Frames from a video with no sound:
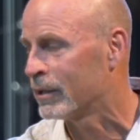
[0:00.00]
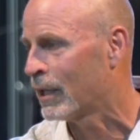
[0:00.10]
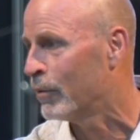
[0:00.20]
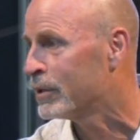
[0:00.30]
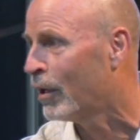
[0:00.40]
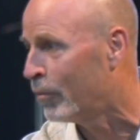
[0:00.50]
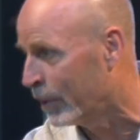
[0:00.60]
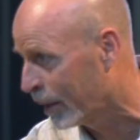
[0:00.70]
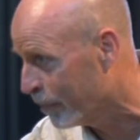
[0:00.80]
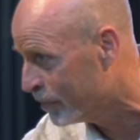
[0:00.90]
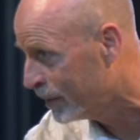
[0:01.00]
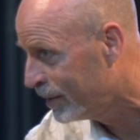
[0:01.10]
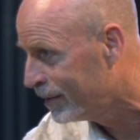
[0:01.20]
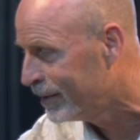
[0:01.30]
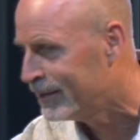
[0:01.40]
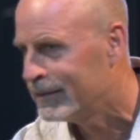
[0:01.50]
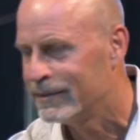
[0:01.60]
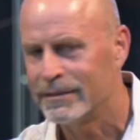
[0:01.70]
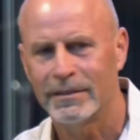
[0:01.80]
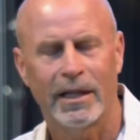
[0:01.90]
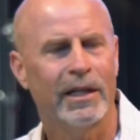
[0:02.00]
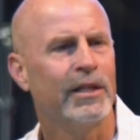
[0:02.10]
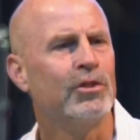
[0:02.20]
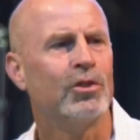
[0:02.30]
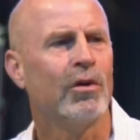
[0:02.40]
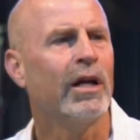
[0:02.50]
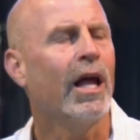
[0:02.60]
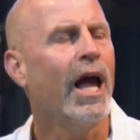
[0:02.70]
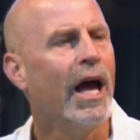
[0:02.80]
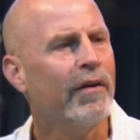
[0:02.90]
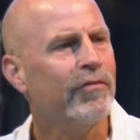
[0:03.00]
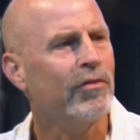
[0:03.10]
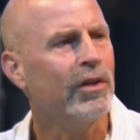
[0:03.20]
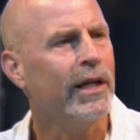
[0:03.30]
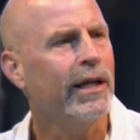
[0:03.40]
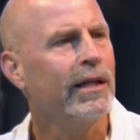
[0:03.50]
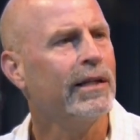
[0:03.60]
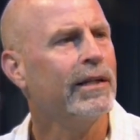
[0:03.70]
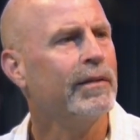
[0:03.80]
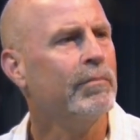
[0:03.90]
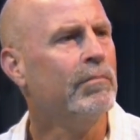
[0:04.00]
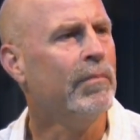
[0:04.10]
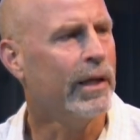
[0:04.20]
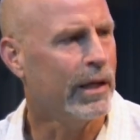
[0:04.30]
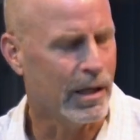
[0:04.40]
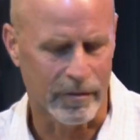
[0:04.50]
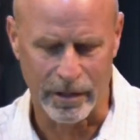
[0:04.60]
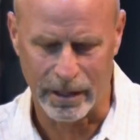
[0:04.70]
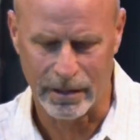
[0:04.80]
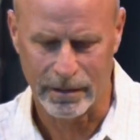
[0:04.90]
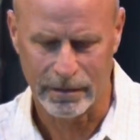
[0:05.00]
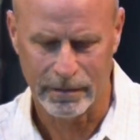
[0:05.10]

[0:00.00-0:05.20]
because I was helping him. And he enjoyed every minute of it.